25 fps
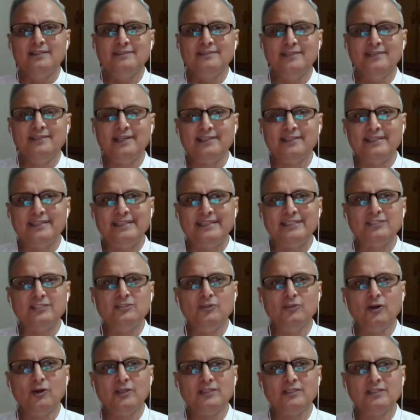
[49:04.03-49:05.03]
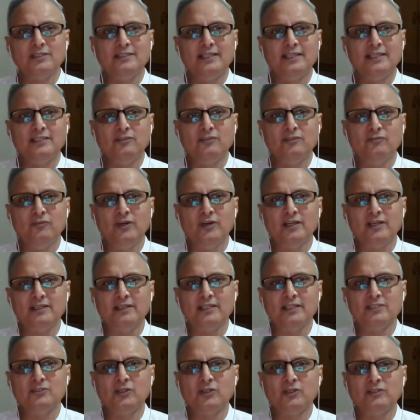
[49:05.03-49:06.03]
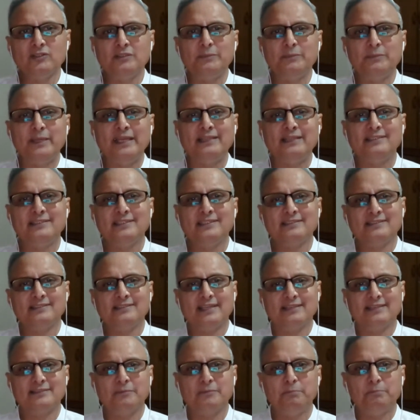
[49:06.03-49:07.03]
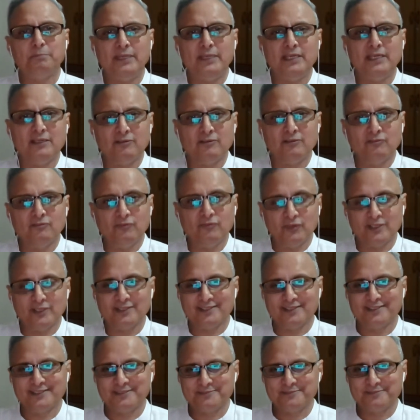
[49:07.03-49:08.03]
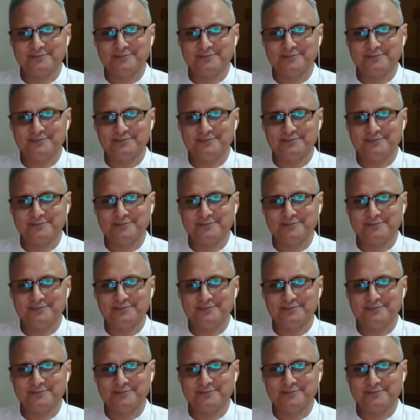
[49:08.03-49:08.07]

that it is not, then the work does not remain just as a mere work.